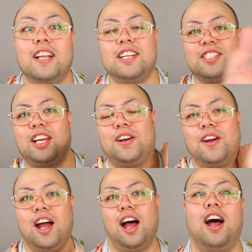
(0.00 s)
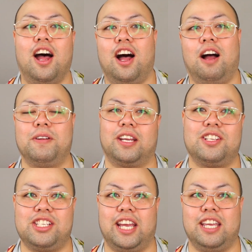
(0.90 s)
So I'm gonna go
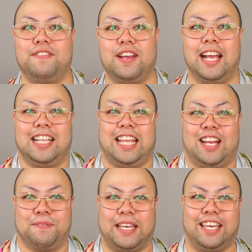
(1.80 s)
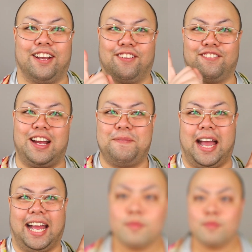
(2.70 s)
shave and then I'll be right back.